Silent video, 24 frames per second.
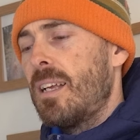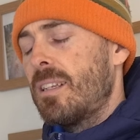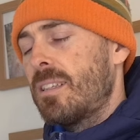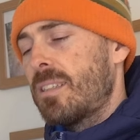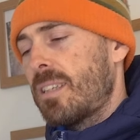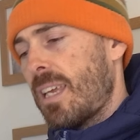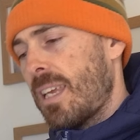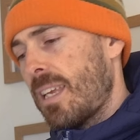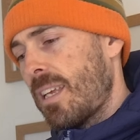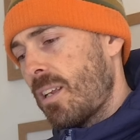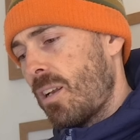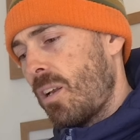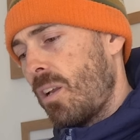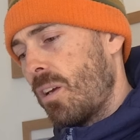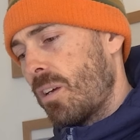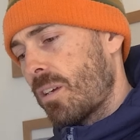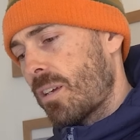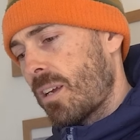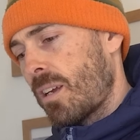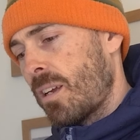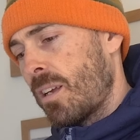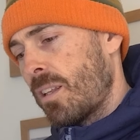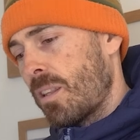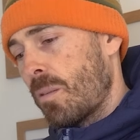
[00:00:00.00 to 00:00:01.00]
Take a
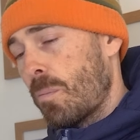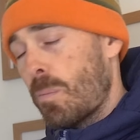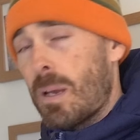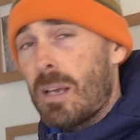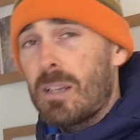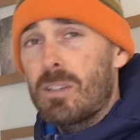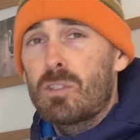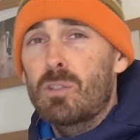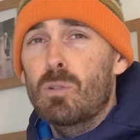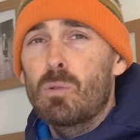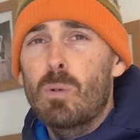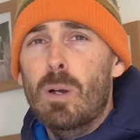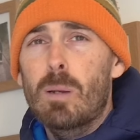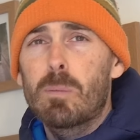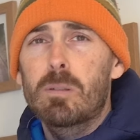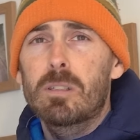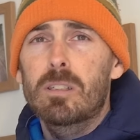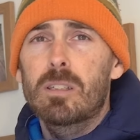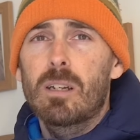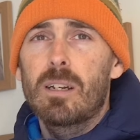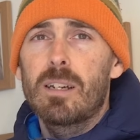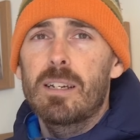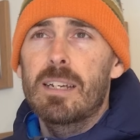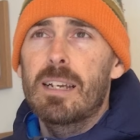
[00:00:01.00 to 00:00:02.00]
look at the Petzl
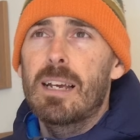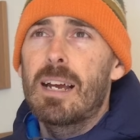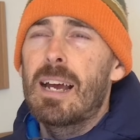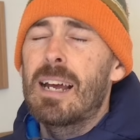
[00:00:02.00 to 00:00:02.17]
website